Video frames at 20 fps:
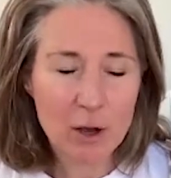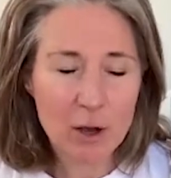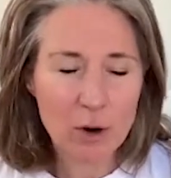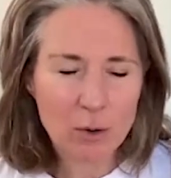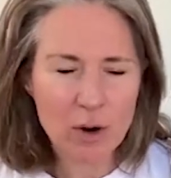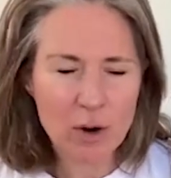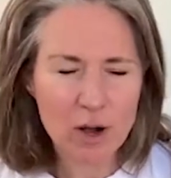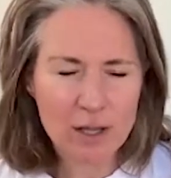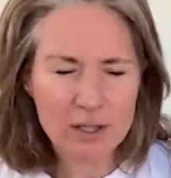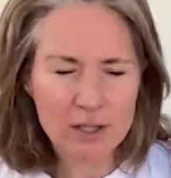
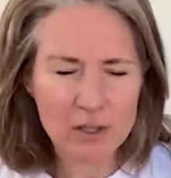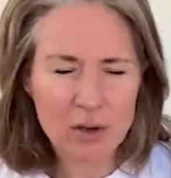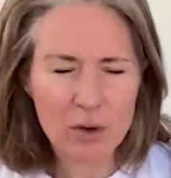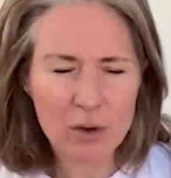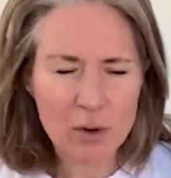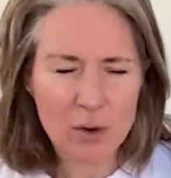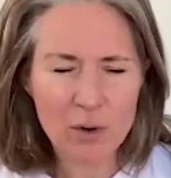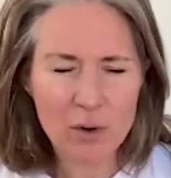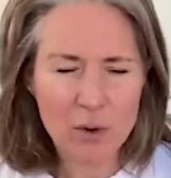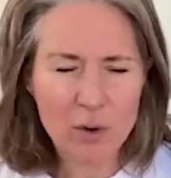we're all
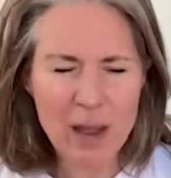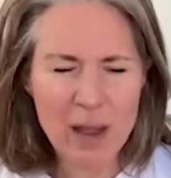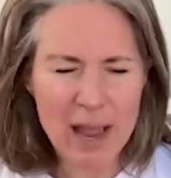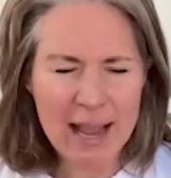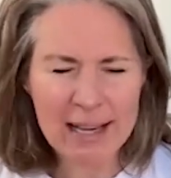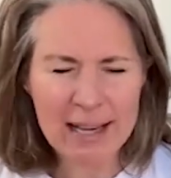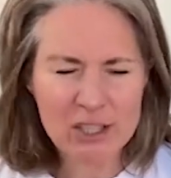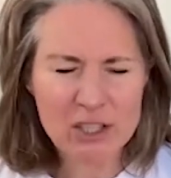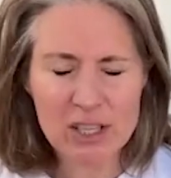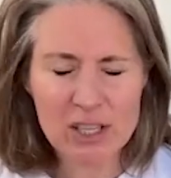so
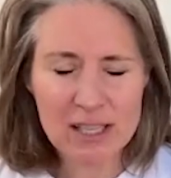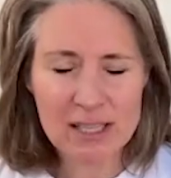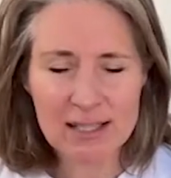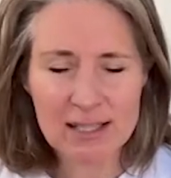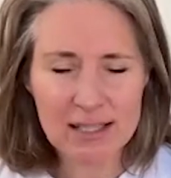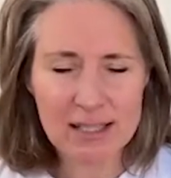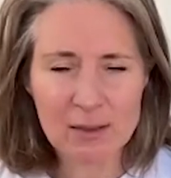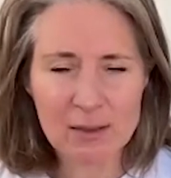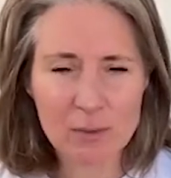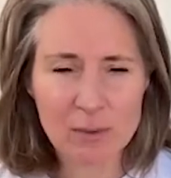anxious
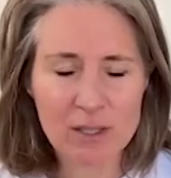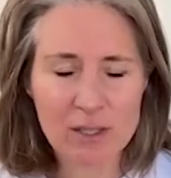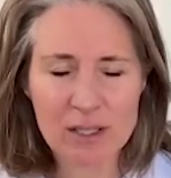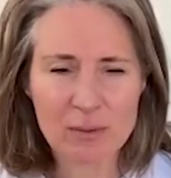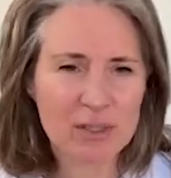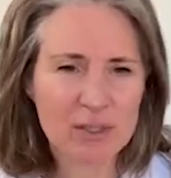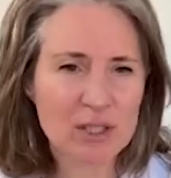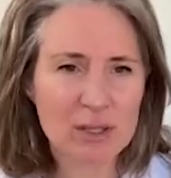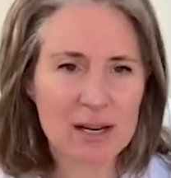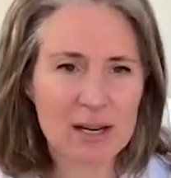and what,
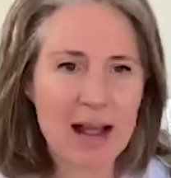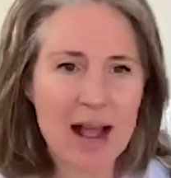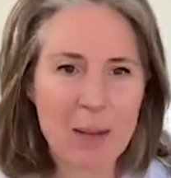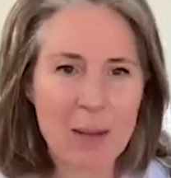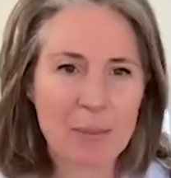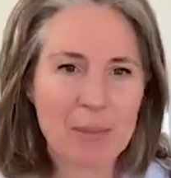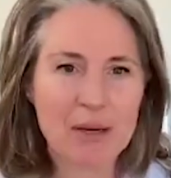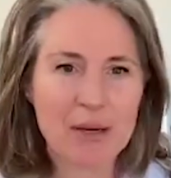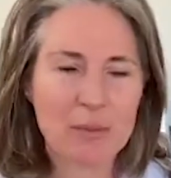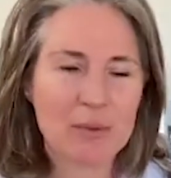what's going to
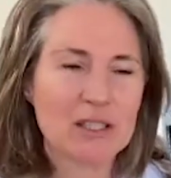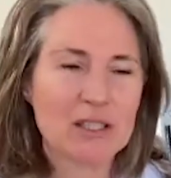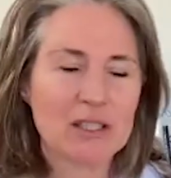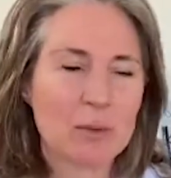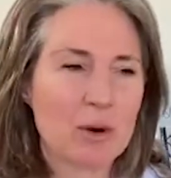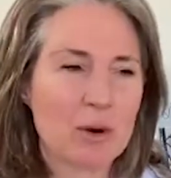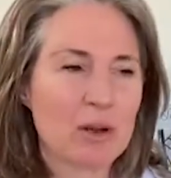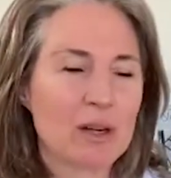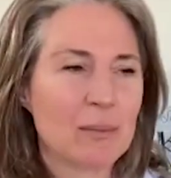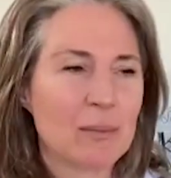happen, what's the
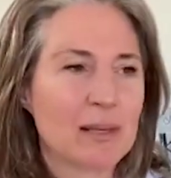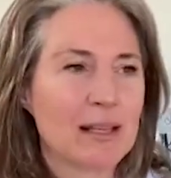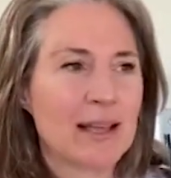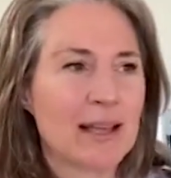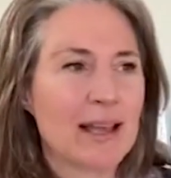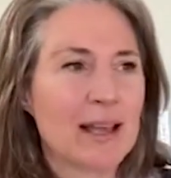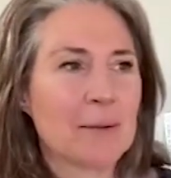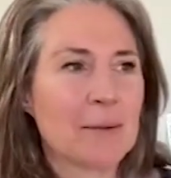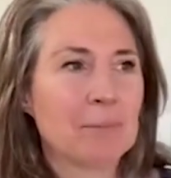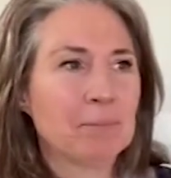world going to be
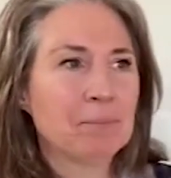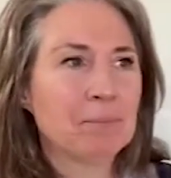like.